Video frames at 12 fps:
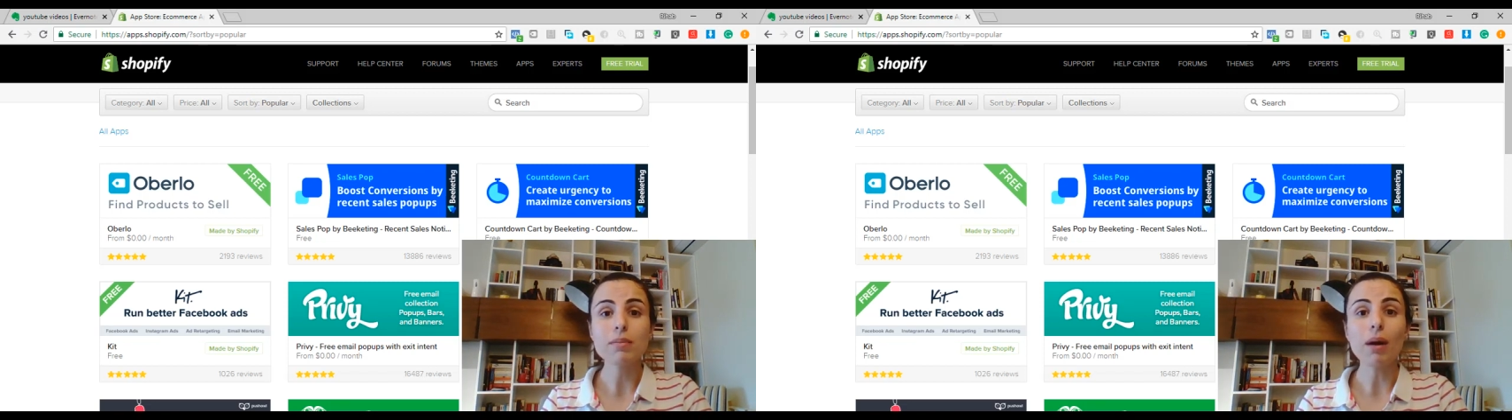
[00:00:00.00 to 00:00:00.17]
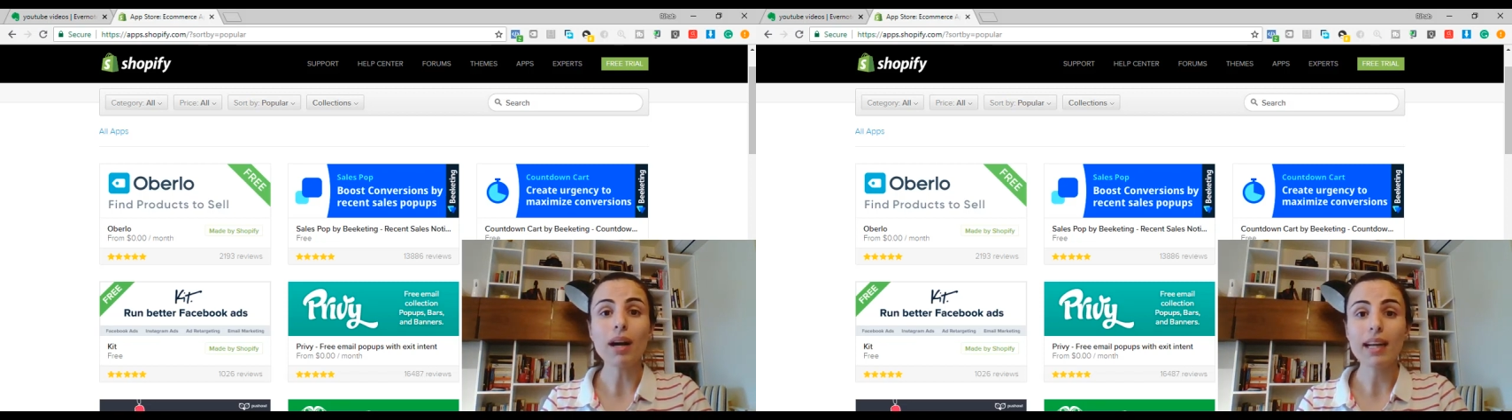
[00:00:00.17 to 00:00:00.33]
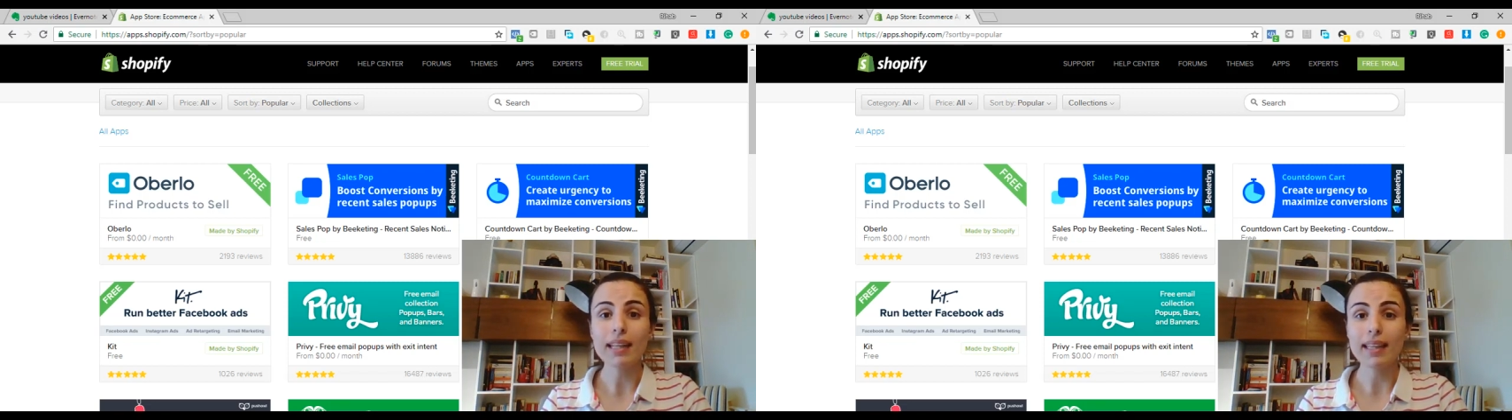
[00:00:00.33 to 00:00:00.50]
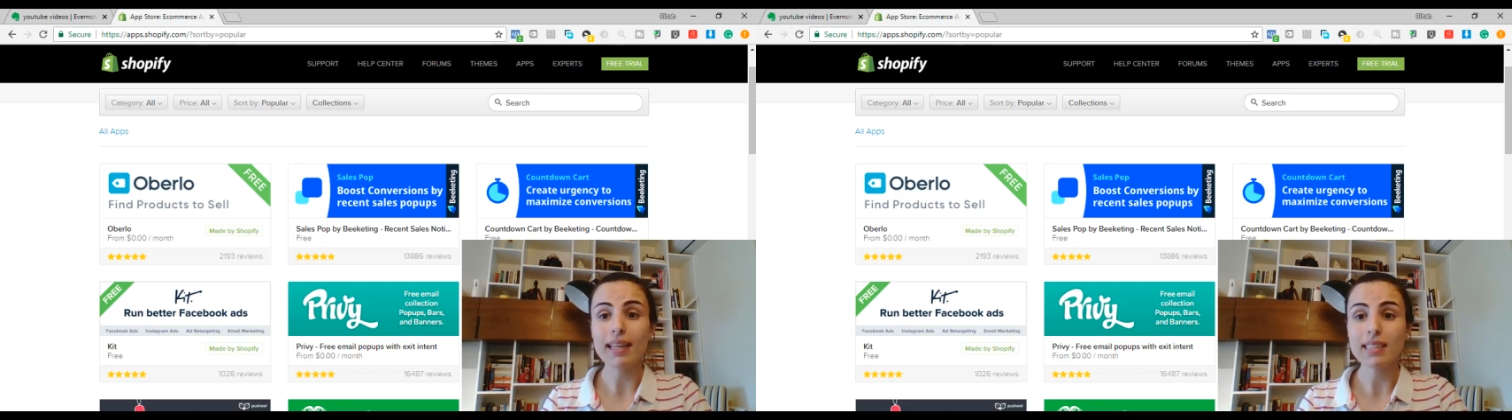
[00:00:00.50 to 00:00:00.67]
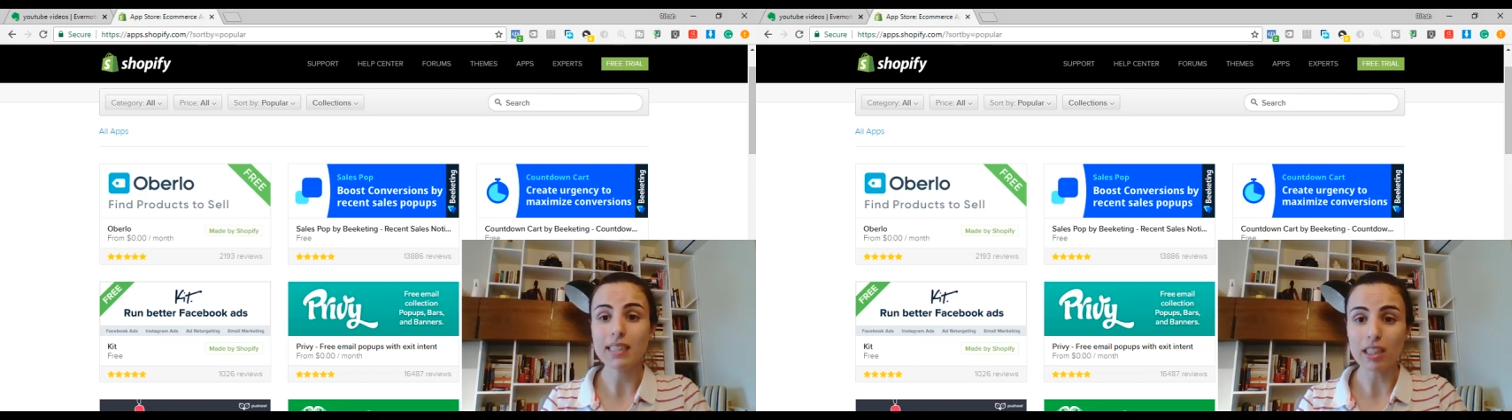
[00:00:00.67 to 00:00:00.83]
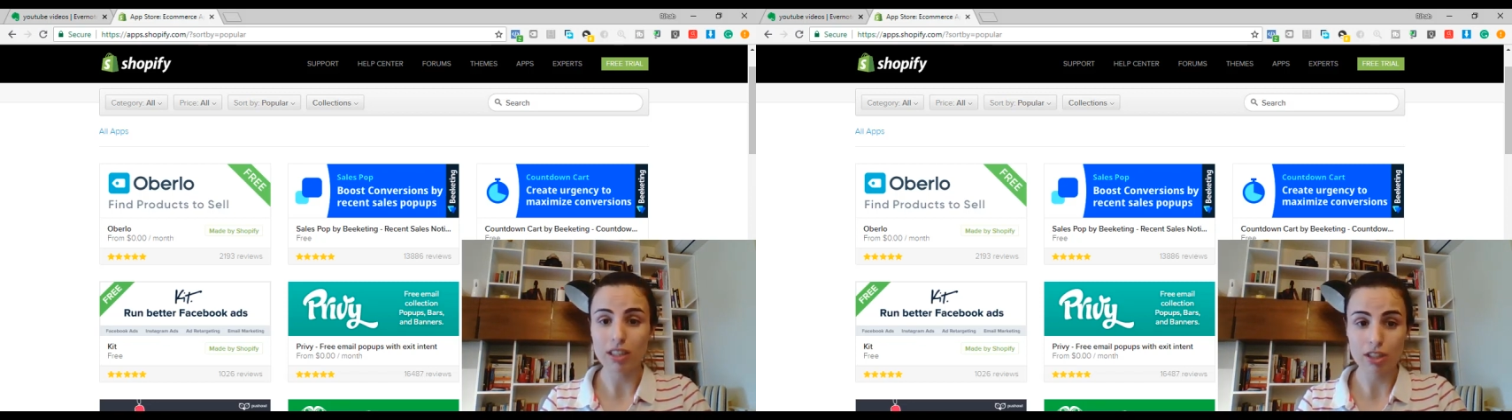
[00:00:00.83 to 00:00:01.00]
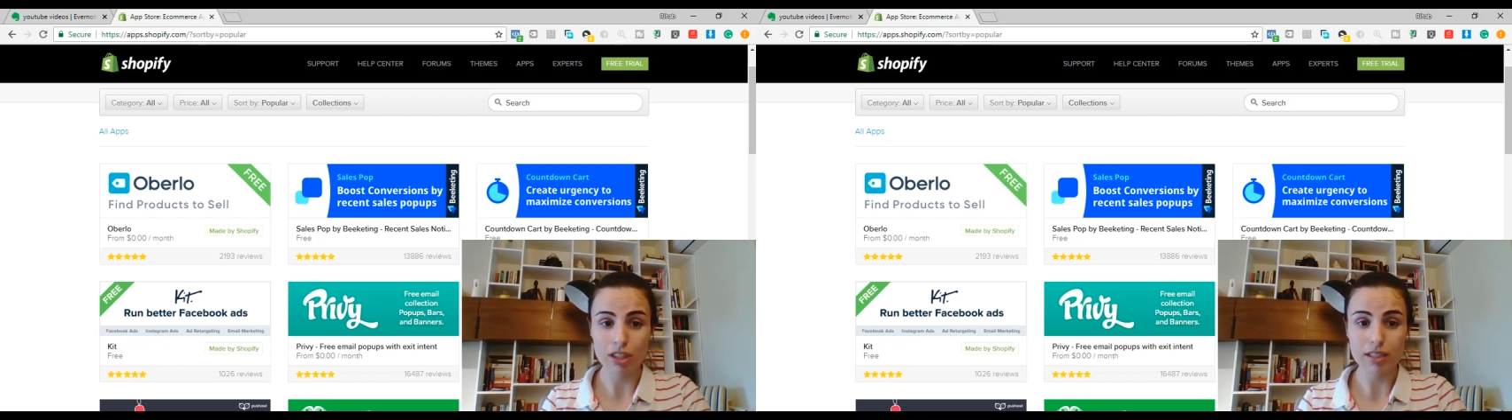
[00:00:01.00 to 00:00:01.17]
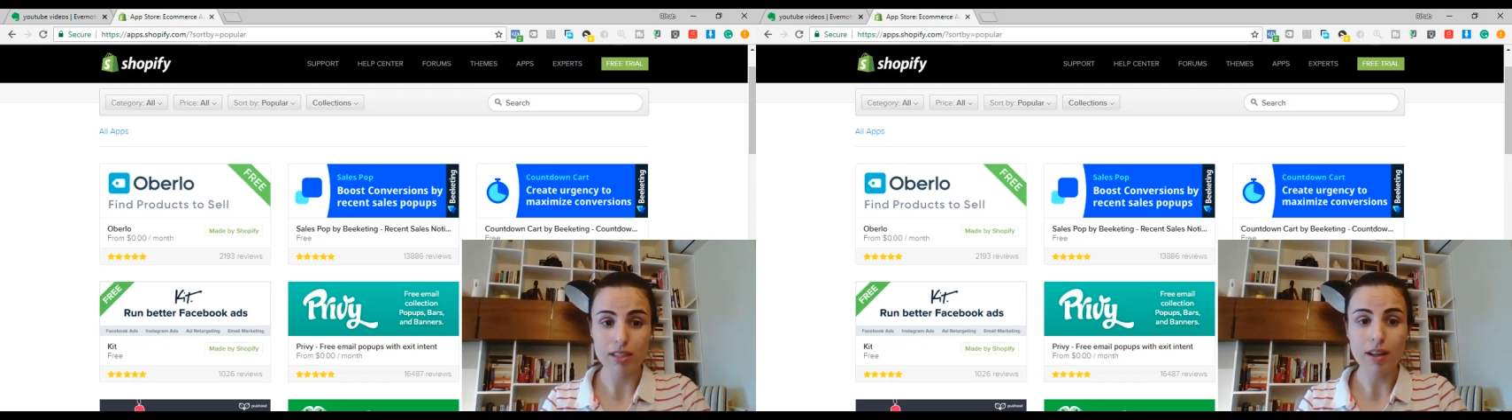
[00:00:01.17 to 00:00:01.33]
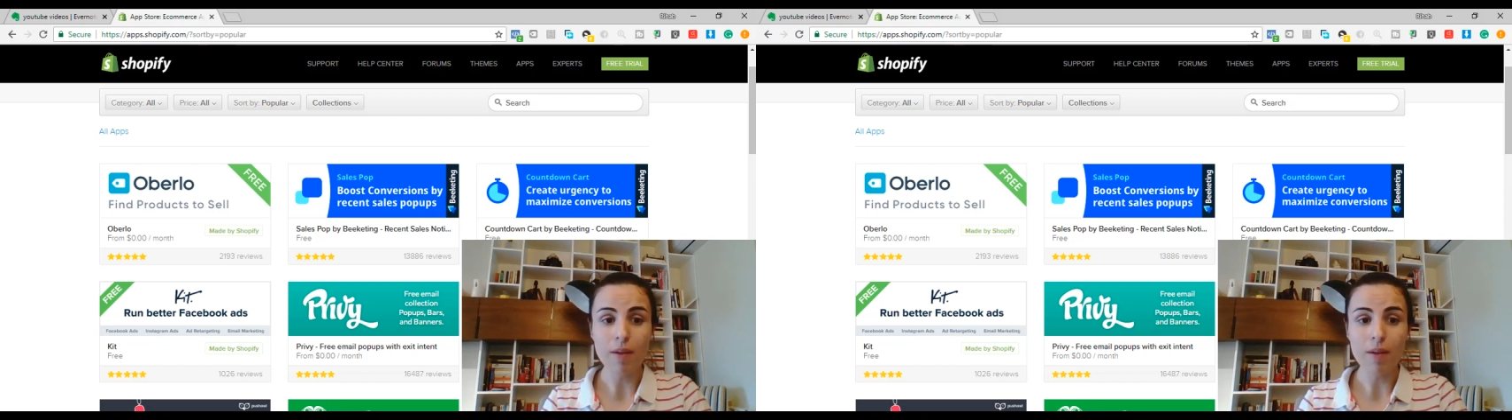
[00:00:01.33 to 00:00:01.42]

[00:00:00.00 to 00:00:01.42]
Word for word: marketing strategies.